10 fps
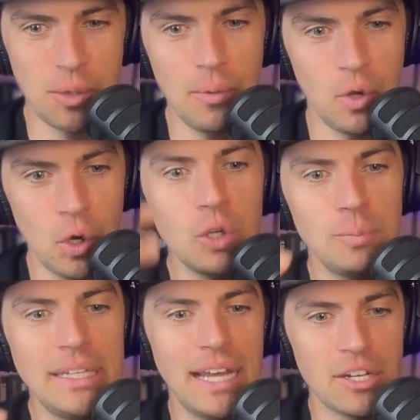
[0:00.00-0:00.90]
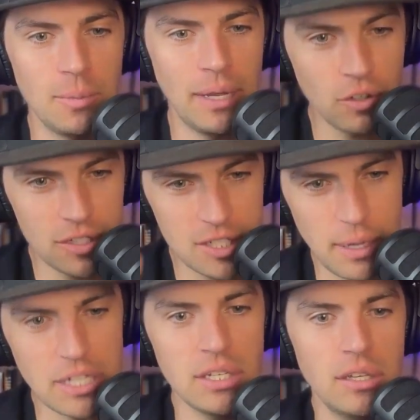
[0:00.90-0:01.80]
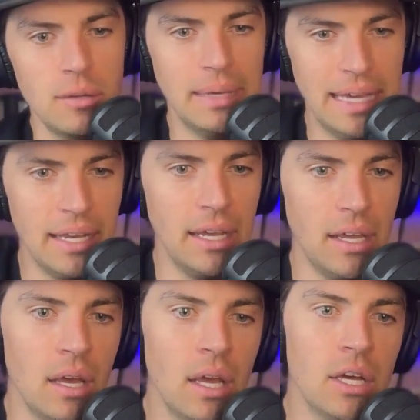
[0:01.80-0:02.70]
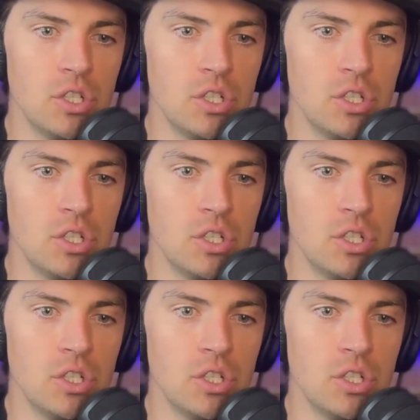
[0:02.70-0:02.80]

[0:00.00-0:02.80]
could be detrimental, especially in the beginning,